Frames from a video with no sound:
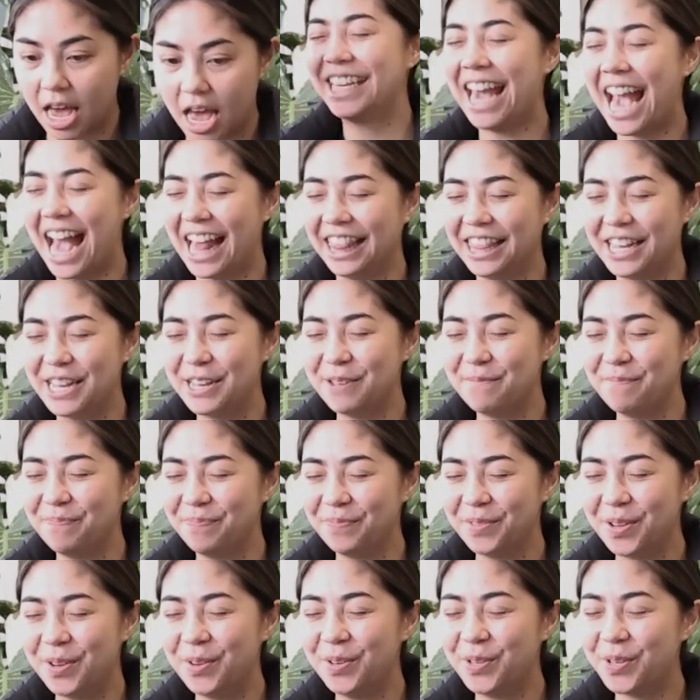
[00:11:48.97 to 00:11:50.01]
Callum
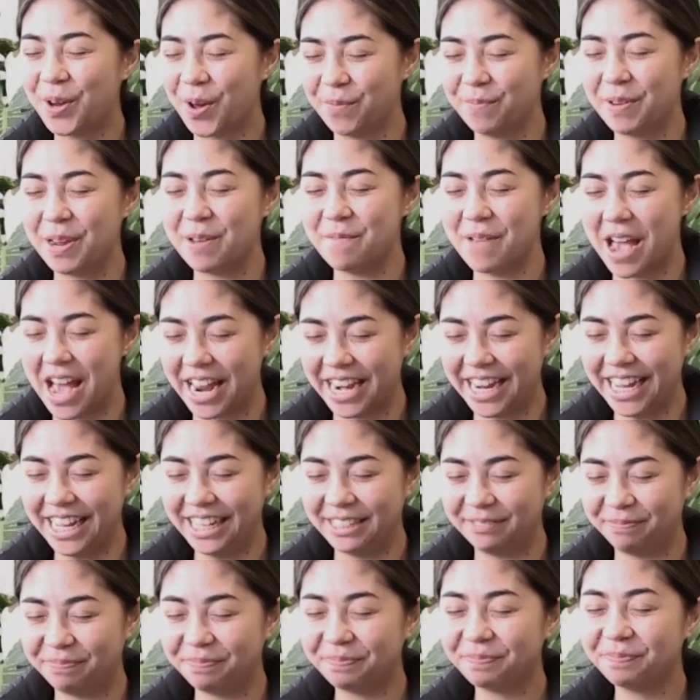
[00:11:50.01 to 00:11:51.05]
told me about
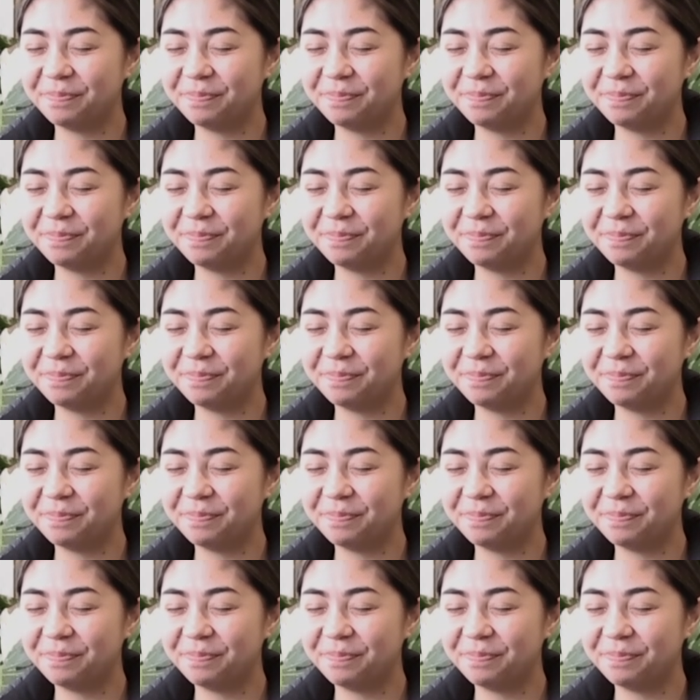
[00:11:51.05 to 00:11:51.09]
it,